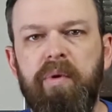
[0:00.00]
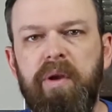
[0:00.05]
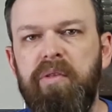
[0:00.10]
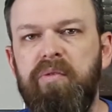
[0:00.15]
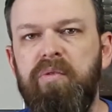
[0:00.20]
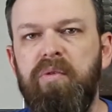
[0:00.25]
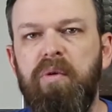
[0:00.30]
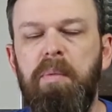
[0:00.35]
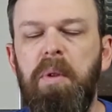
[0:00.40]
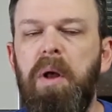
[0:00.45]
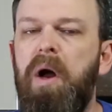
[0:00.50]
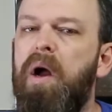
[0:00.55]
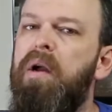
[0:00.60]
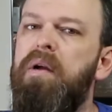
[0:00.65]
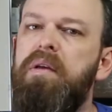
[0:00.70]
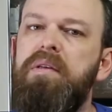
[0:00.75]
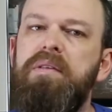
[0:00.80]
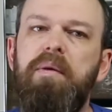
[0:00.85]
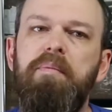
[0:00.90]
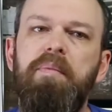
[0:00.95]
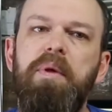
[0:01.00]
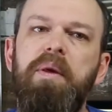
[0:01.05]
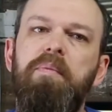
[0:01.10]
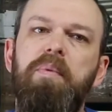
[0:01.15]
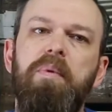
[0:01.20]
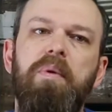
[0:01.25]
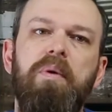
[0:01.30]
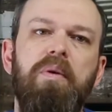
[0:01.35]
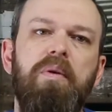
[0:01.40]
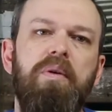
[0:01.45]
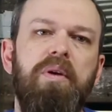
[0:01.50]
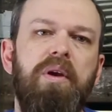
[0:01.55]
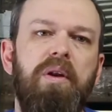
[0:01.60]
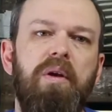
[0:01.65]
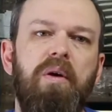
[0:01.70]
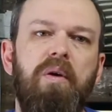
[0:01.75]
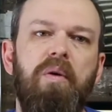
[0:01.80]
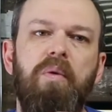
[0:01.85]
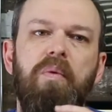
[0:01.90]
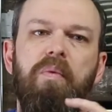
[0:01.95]
read through a blog. Some
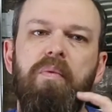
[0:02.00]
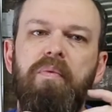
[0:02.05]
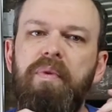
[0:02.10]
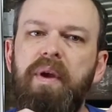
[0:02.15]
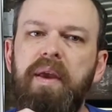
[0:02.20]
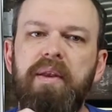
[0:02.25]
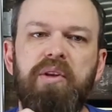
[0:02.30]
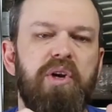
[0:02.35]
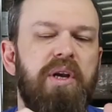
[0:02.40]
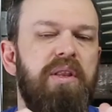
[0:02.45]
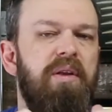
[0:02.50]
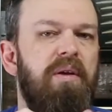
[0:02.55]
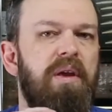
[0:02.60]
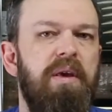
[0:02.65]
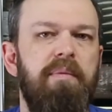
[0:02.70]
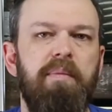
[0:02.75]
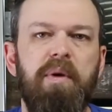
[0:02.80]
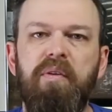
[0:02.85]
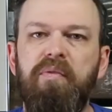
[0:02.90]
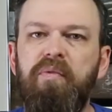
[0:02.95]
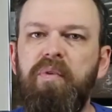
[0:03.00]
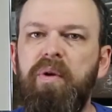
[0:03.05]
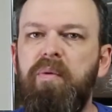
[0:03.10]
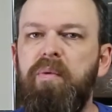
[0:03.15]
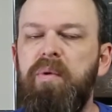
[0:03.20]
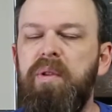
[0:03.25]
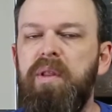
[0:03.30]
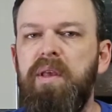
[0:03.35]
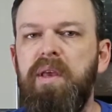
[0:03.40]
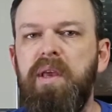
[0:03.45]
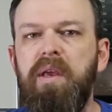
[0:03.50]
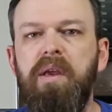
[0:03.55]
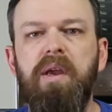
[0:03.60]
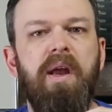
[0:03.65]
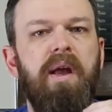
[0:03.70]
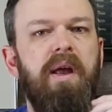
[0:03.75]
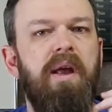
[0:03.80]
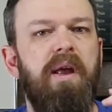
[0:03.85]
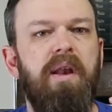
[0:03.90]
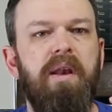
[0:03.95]
people, they check their email frequently,
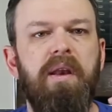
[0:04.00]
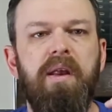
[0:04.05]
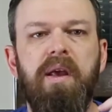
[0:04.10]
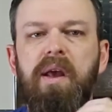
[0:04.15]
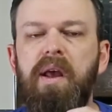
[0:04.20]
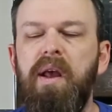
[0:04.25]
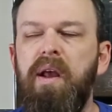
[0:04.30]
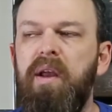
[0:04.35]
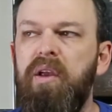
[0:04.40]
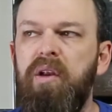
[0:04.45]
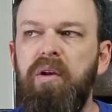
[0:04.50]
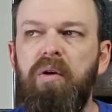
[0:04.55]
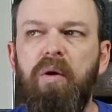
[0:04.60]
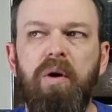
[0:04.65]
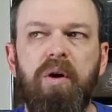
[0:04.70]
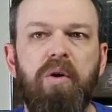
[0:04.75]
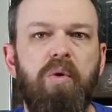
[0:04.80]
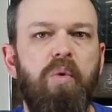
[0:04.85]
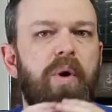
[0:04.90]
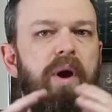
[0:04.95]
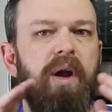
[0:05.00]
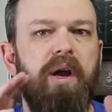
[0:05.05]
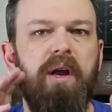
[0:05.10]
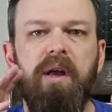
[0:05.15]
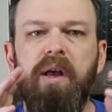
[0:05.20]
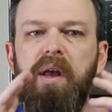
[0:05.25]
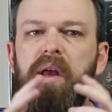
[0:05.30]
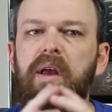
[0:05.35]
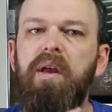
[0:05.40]
and a quick